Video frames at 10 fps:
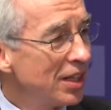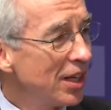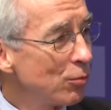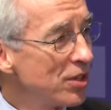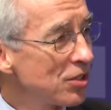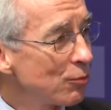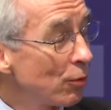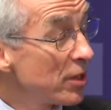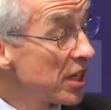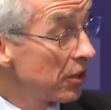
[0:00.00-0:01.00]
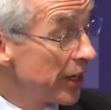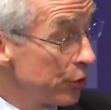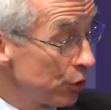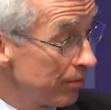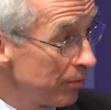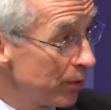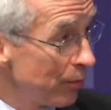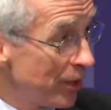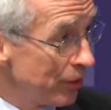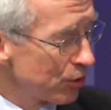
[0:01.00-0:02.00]
a reason for retaliation and
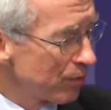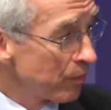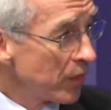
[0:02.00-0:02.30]
revenge?